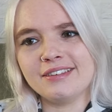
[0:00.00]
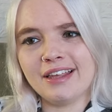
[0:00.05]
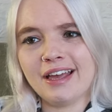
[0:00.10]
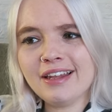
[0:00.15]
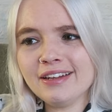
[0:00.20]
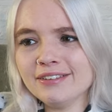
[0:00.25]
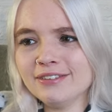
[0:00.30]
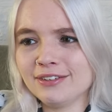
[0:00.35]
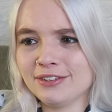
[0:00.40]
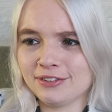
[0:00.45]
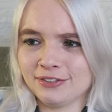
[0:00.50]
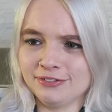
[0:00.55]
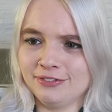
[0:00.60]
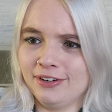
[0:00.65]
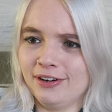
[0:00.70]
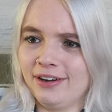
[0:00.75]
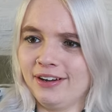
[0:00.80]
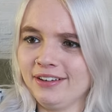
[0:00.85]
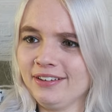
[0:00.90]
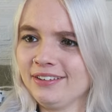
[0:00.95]
That looks
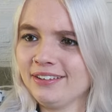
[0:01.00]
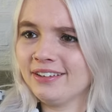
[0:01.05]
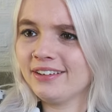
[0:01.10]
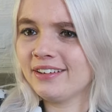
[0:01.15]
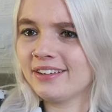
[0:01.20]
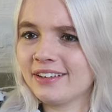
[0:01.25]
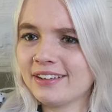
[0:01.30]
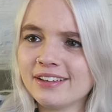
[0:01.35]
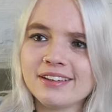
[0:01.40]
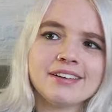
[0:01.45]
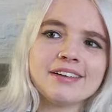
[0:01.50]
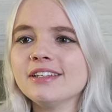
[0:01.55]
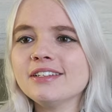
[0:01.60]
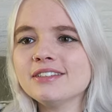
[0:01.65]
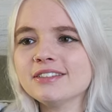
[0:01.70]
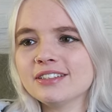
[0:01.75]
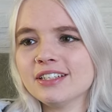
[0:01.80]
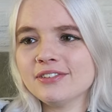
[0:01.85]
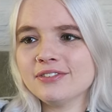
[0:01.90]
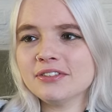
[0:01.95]
fun. They
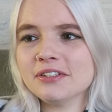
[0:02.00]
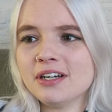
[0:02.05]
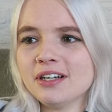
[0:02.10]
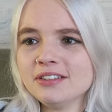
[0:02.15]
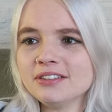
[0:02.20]
just have an